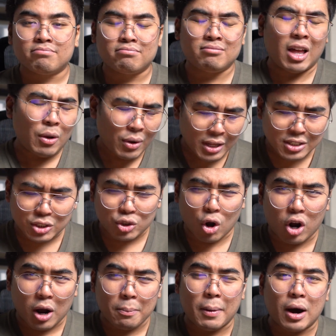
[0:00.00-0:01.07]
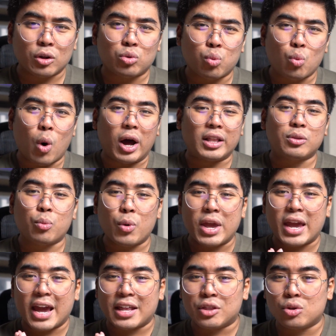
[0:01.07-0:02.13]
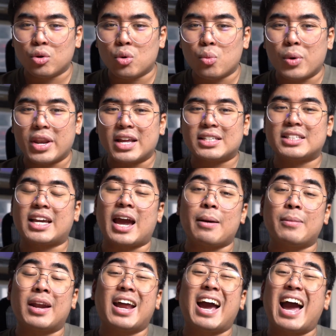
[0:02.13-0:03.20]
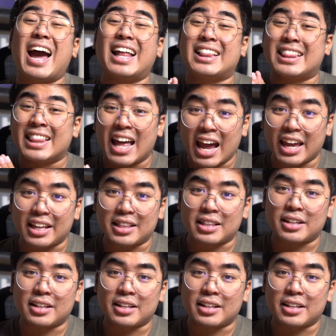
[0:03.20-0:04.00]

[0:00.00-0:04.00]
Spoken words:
now let's talk about what we can do with its camera at night.